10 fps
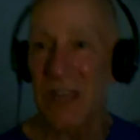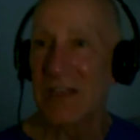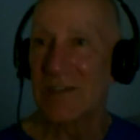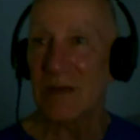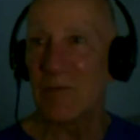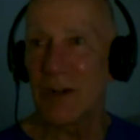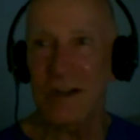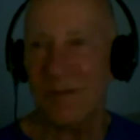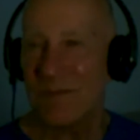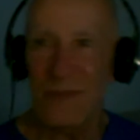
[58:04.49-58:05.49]

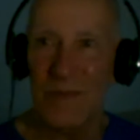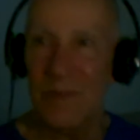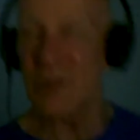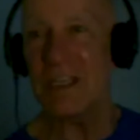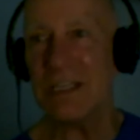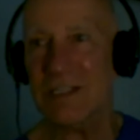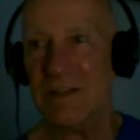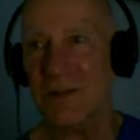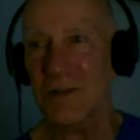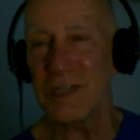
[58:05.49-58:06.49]
somewhere to the east of
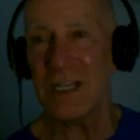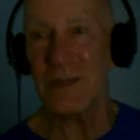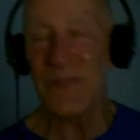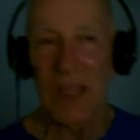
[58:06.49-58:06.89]
Korea,